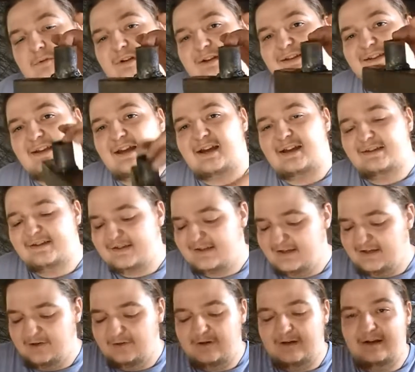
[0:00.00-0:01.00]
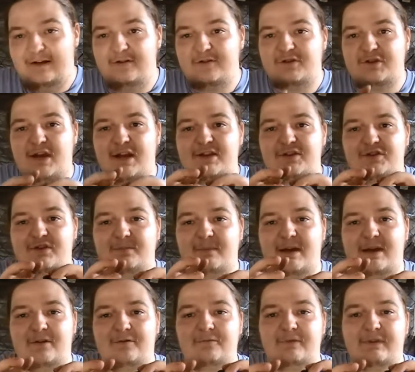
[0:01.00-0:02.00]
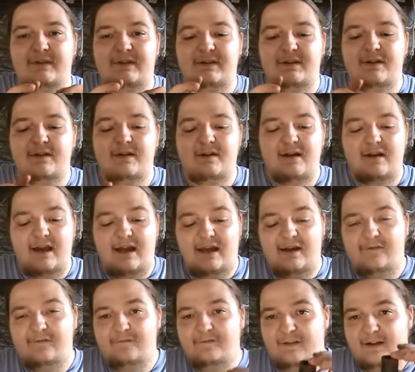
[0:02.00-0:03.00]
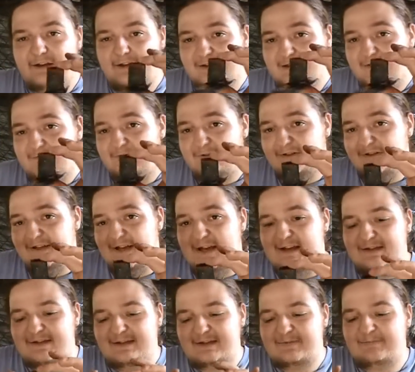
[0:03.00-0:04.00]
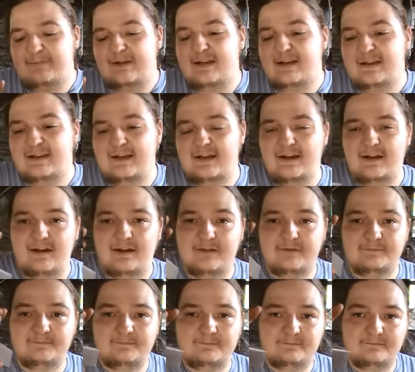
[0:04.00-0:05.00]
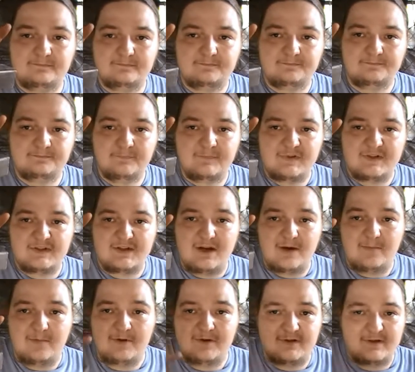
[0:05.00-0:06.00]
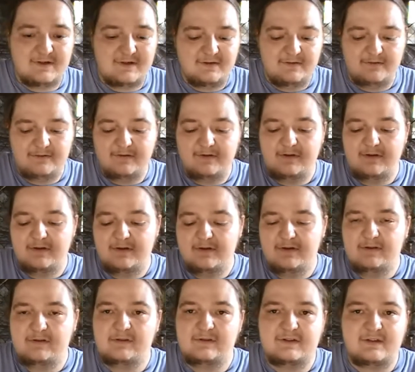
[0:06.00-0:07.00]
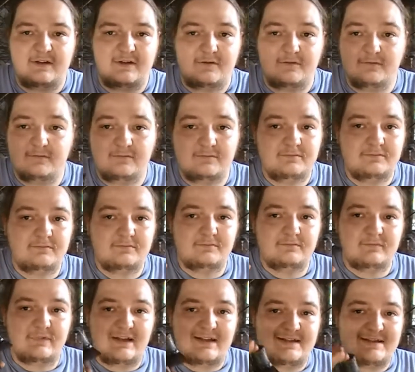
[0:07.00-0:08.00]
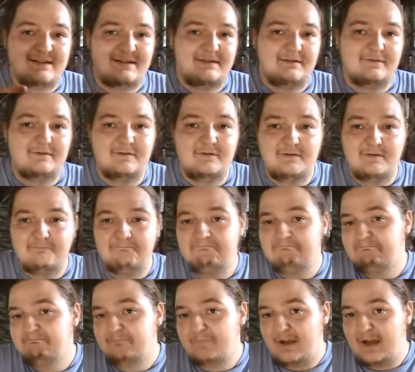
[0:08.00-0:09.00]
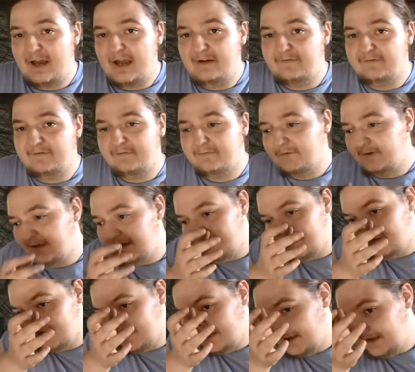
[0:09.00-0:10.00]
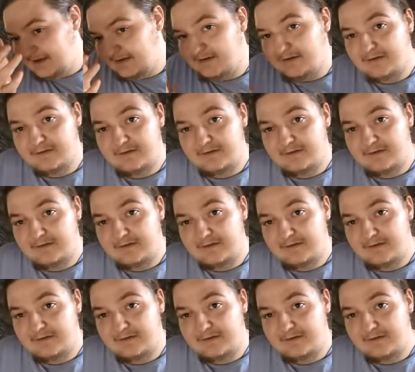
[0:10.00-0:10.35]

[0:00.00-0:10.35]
size. Then you can interchange them out with, have like different sizes be the stoppers, so it's half of what you'd need,